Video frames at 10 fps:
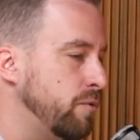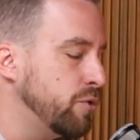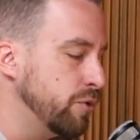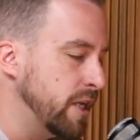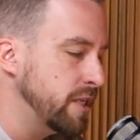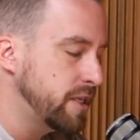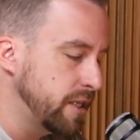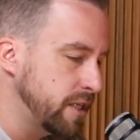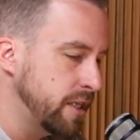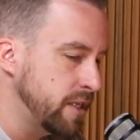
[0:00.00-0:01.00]

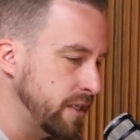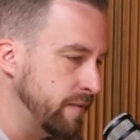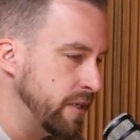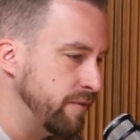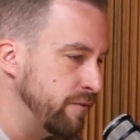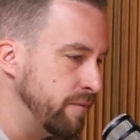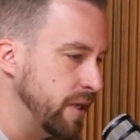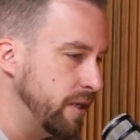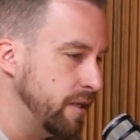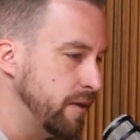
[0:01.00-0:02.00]
2016, 17 for
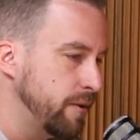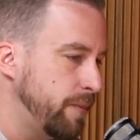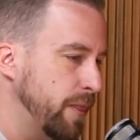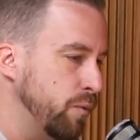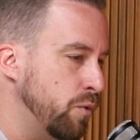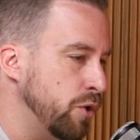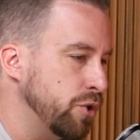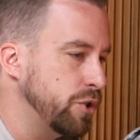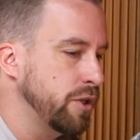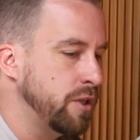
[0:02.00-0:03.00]
me
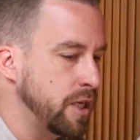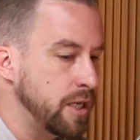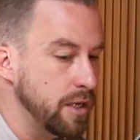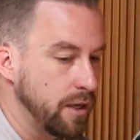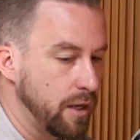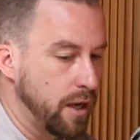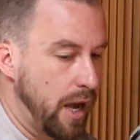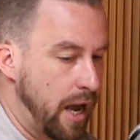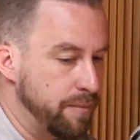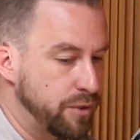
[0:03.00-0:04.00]
was the
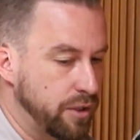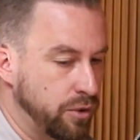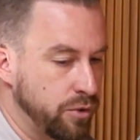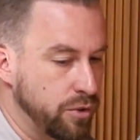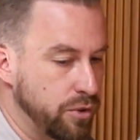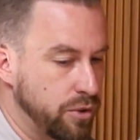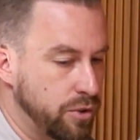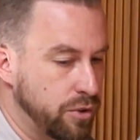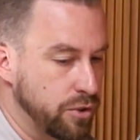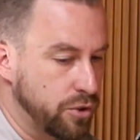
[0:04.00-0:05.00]
absolute
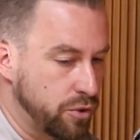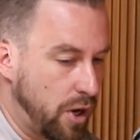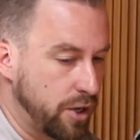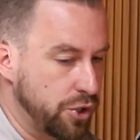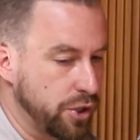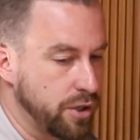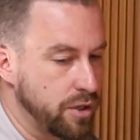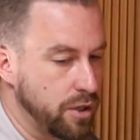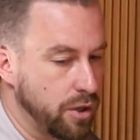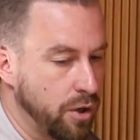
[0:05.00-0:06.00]

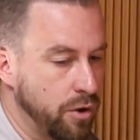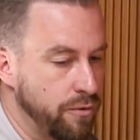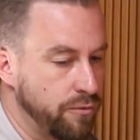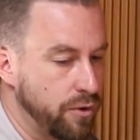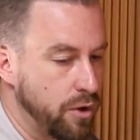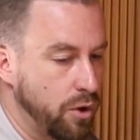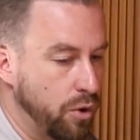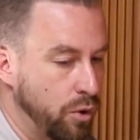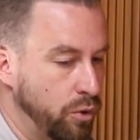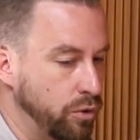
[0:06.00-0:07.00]
destruction of
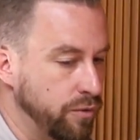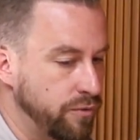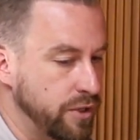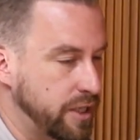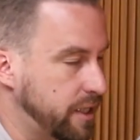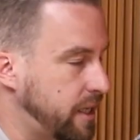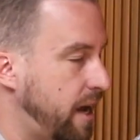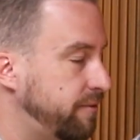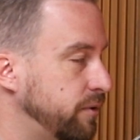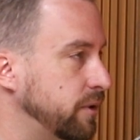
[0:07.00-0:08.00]
all of the
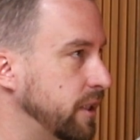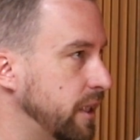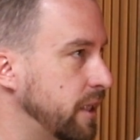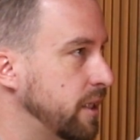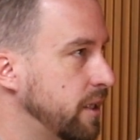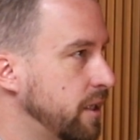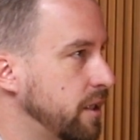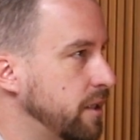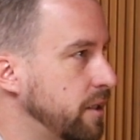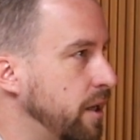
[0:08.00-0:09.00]
scaffolding
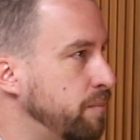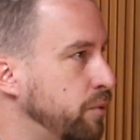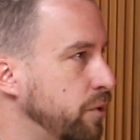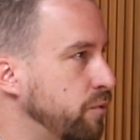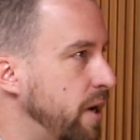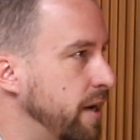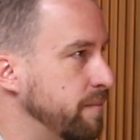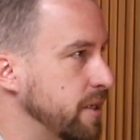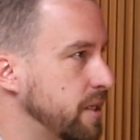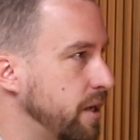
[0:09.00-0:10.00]
that I'd put around
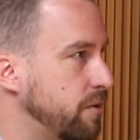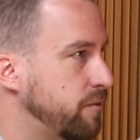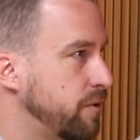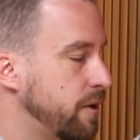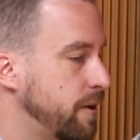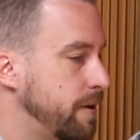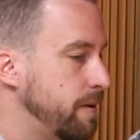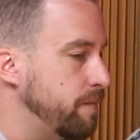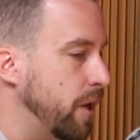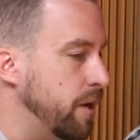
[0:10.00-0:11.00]
myself.
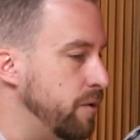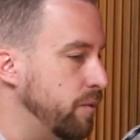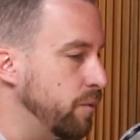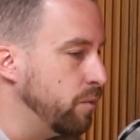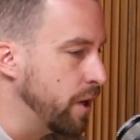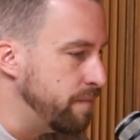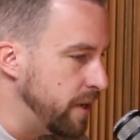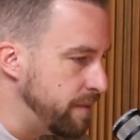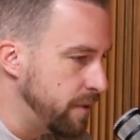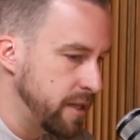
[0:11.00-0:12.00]
And what I
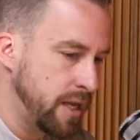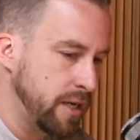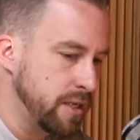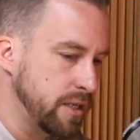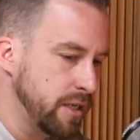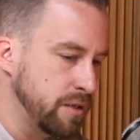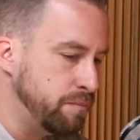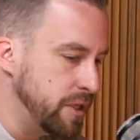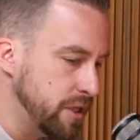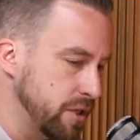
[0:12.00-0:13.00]
mean by that is, as
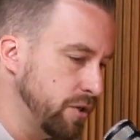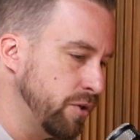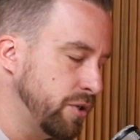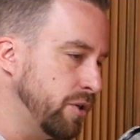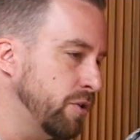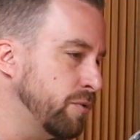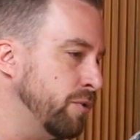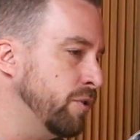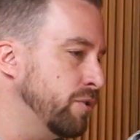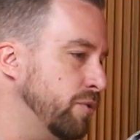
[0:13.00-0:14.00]
business owners and
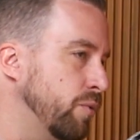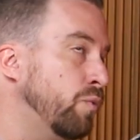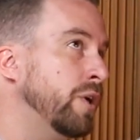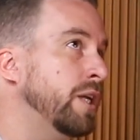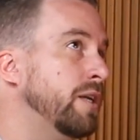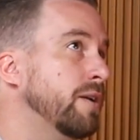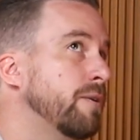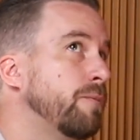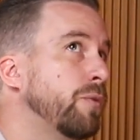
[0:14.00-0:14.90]
entrepreneurs, we